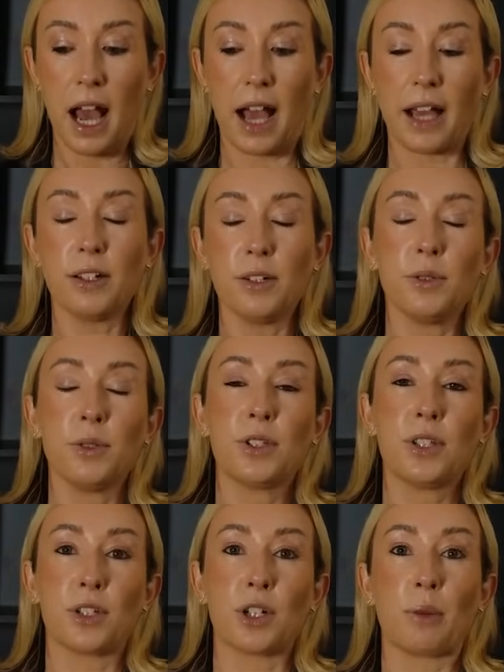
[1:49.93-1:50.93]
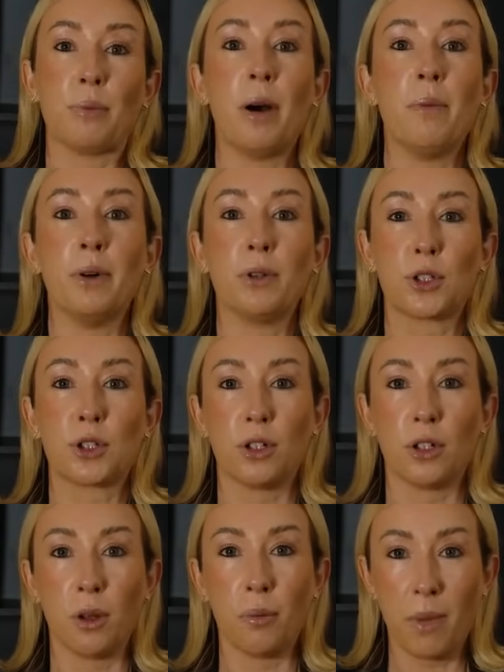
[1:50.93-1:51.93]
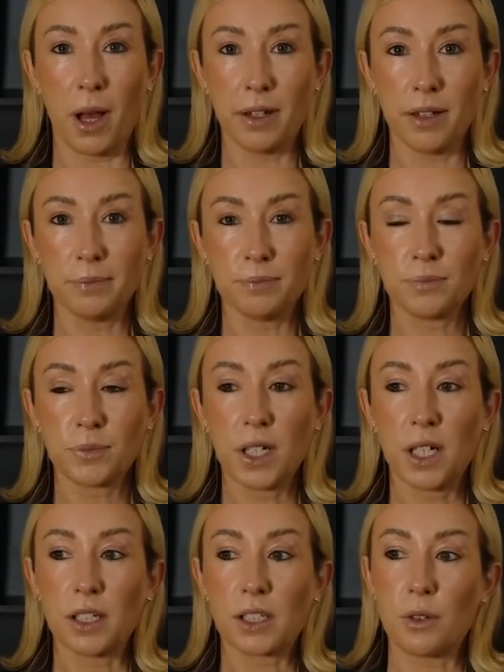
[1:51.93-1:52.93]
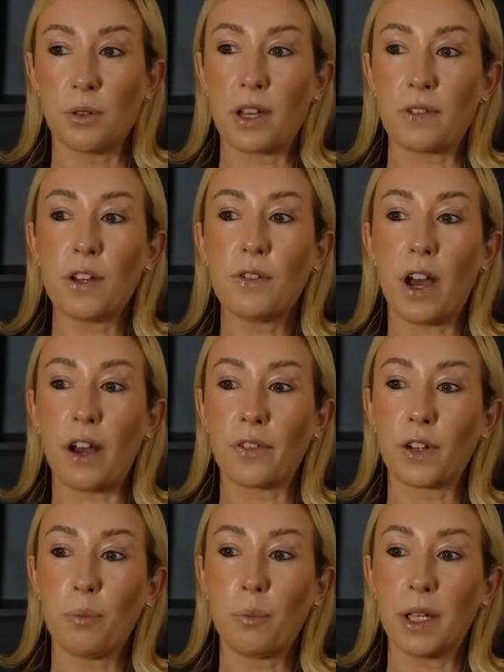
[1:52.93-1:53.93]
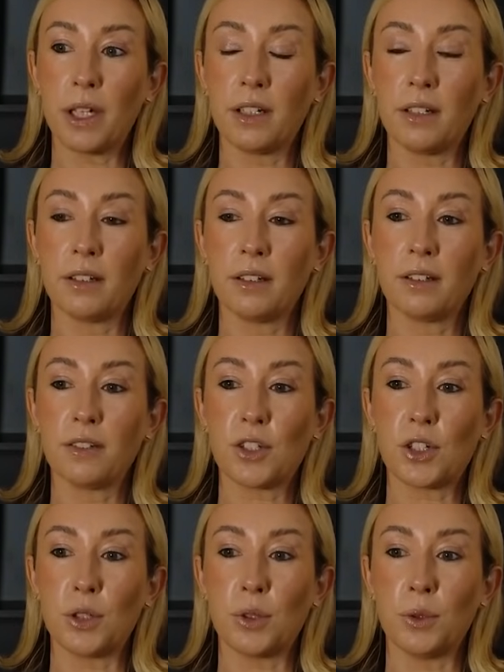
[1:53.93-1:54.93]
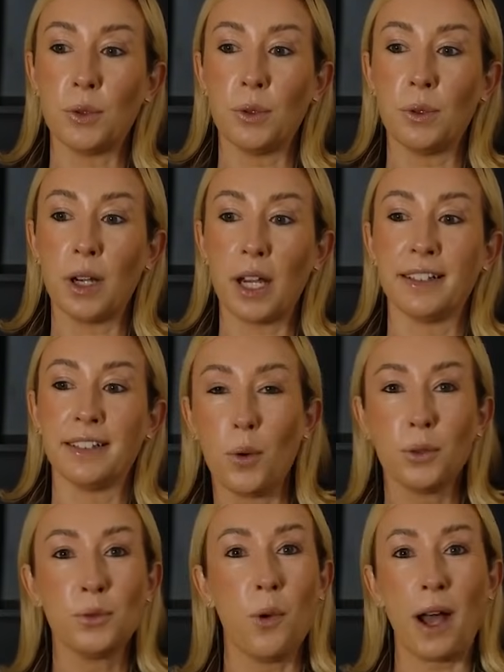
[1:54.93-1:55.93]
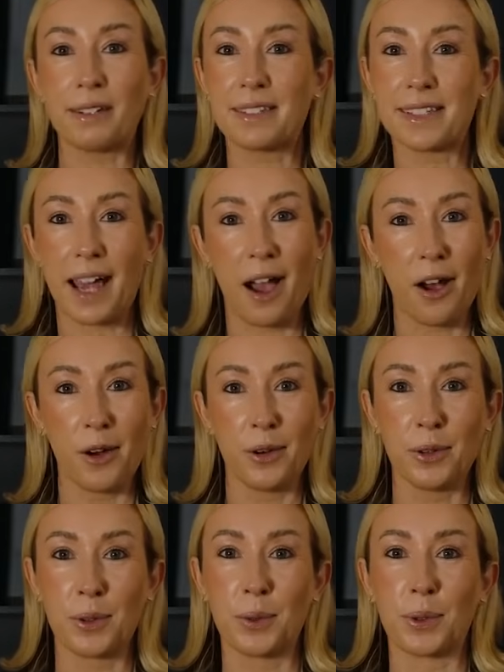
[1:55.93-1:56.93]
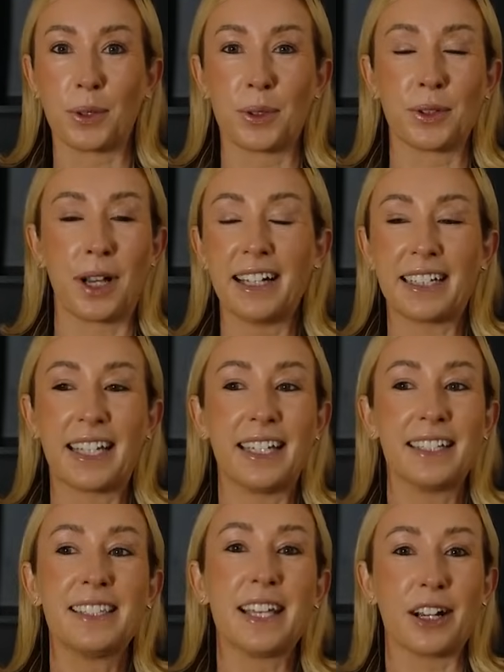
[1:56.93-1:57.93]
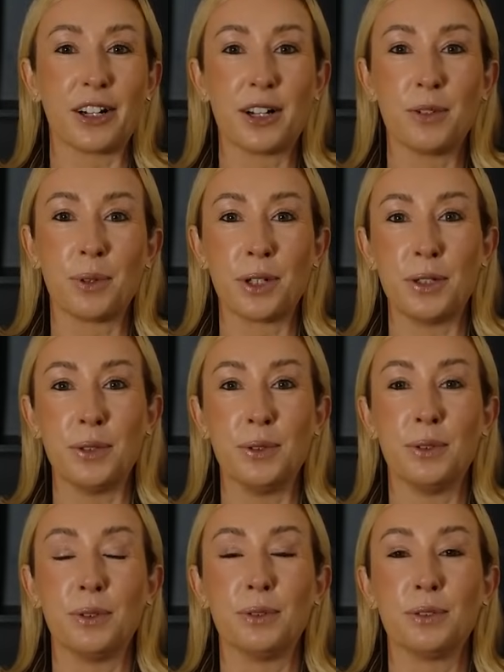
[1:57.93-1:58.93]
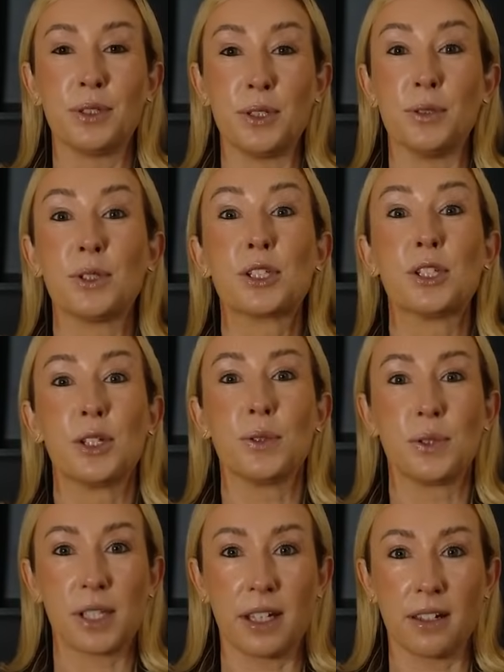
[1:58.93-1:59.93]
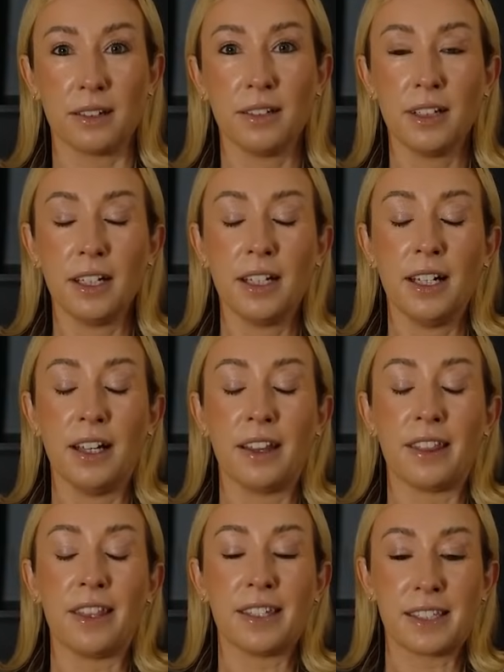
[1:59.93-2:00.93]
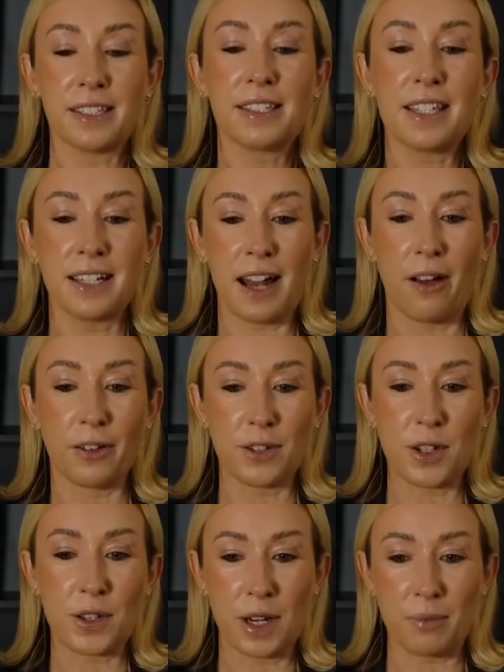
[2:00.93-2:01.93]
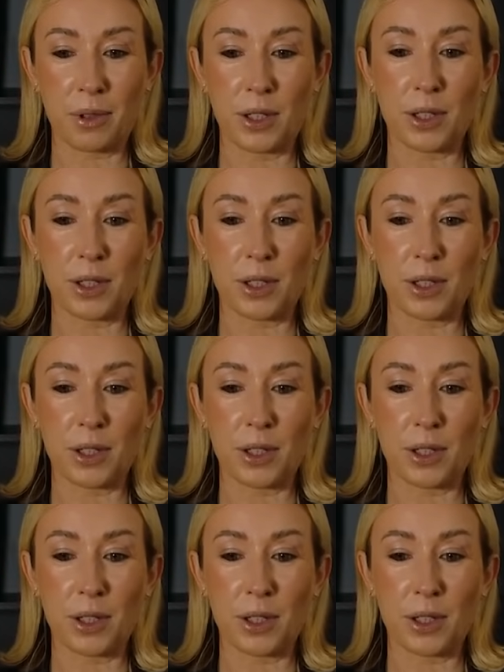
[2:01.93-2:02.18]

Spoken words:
I use the term emotional mud. So if you've ever been to an old West town or a kid's area where you do sluicing, this is the analogy that I'm going